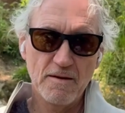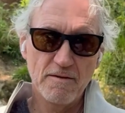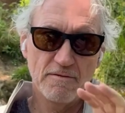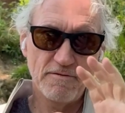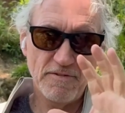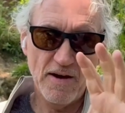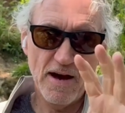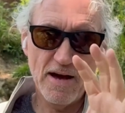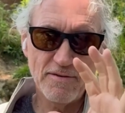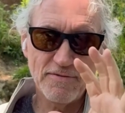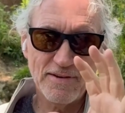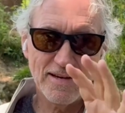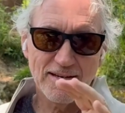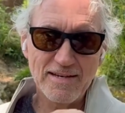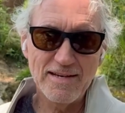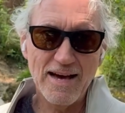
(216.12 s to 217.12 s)
5
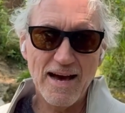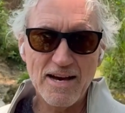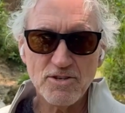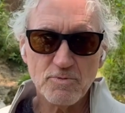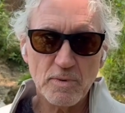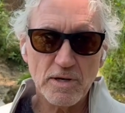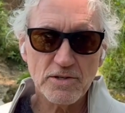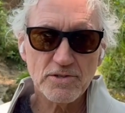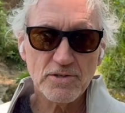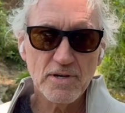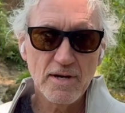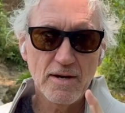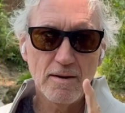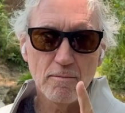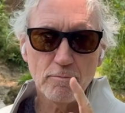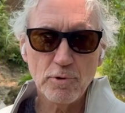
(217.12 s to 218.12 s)
key aspects,
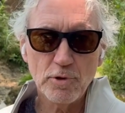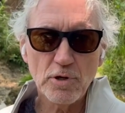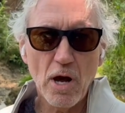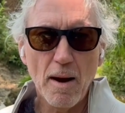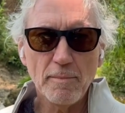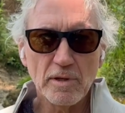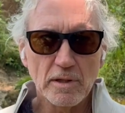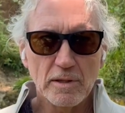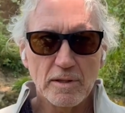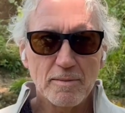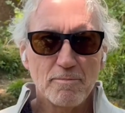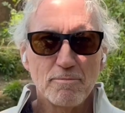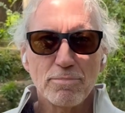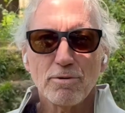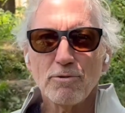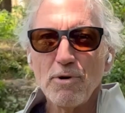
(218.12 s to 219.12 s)
predominantly
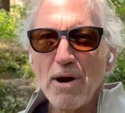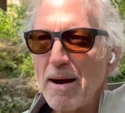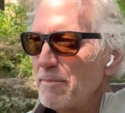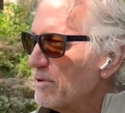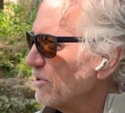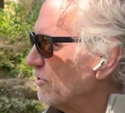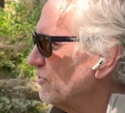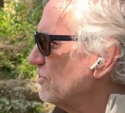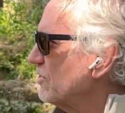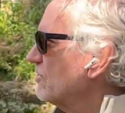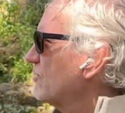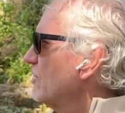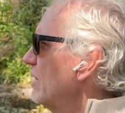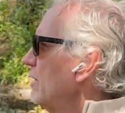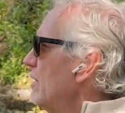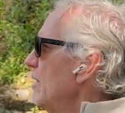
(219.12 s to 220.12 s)
parameters. It's
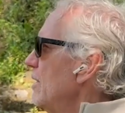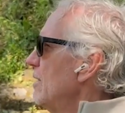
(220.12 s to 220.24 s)
the